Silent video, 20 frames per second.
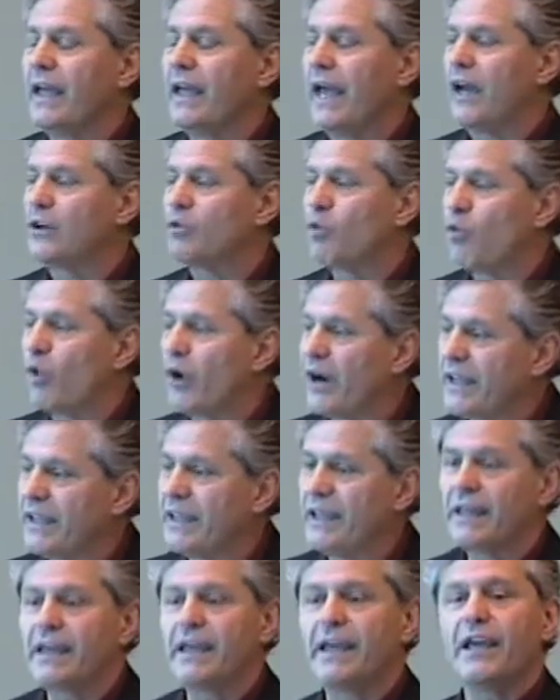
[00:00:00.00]
and
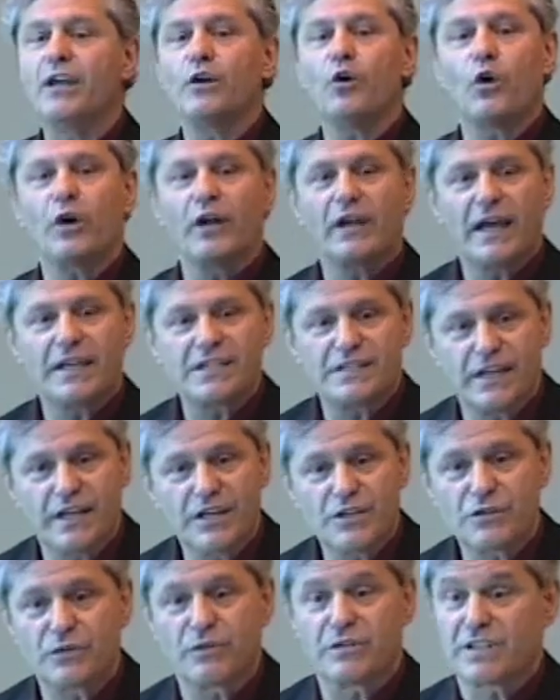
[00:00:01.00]
working in
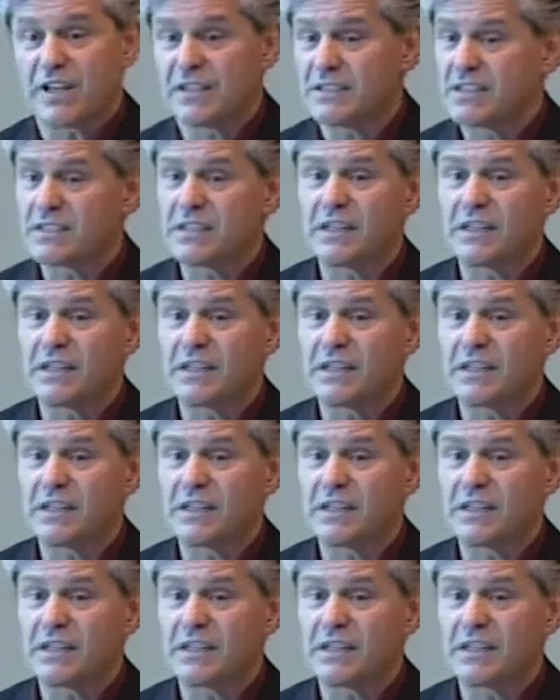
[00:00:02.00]
organizations such as